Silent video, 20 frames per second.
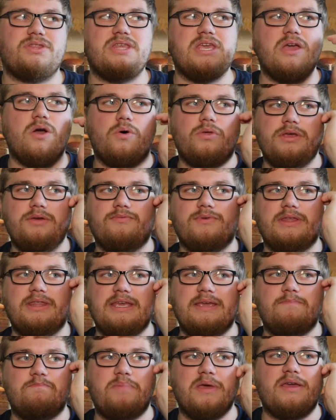The only
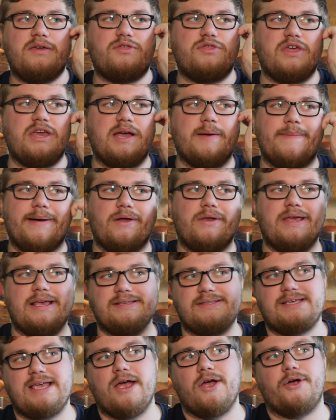really big thing about
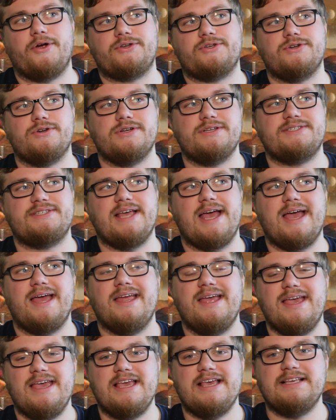his character is that
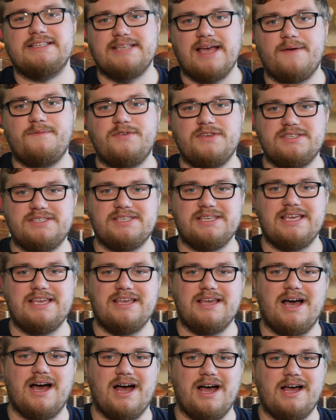he's obviously,